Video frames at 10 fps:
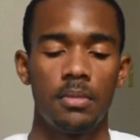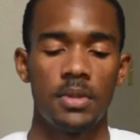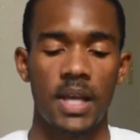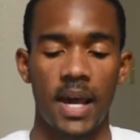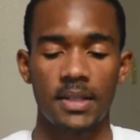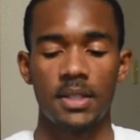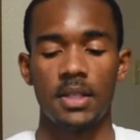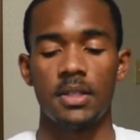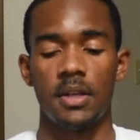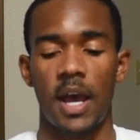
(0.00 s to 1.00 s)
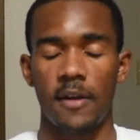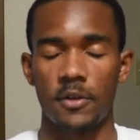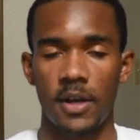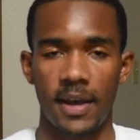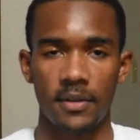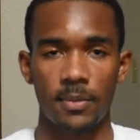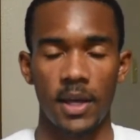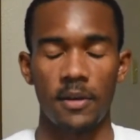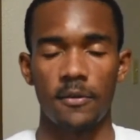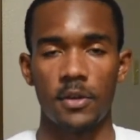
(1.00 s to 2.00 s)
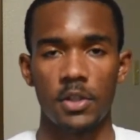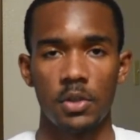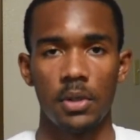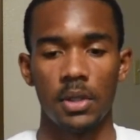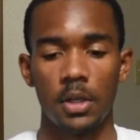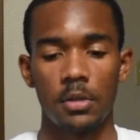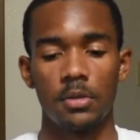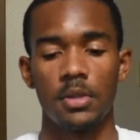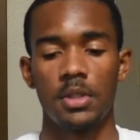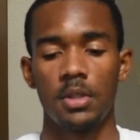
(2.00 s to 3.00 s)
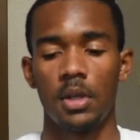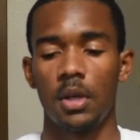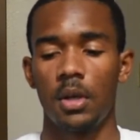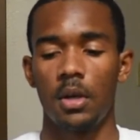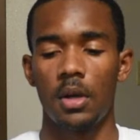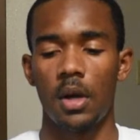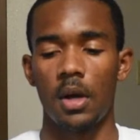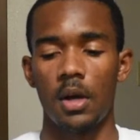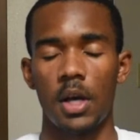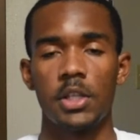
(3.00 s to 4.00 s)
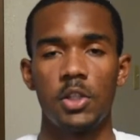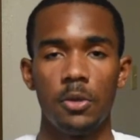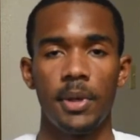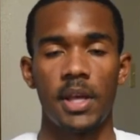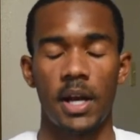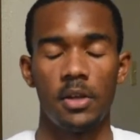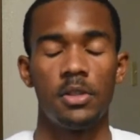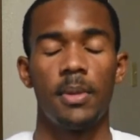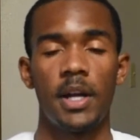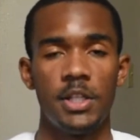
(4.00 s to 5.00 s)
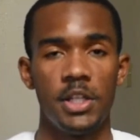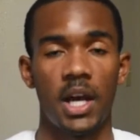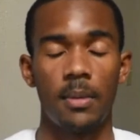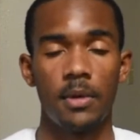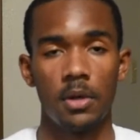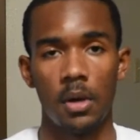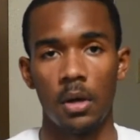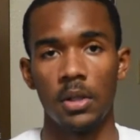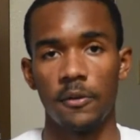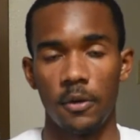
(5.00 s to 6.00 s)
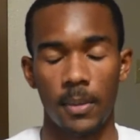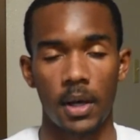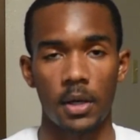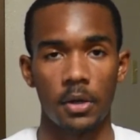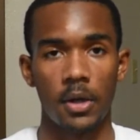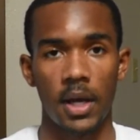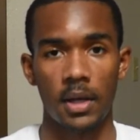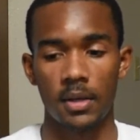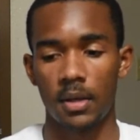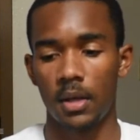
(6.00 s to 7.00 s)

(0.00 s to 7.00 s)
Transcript: taxes and after having paid for the student loans, assuming that I use my GI Bill only for my undergrad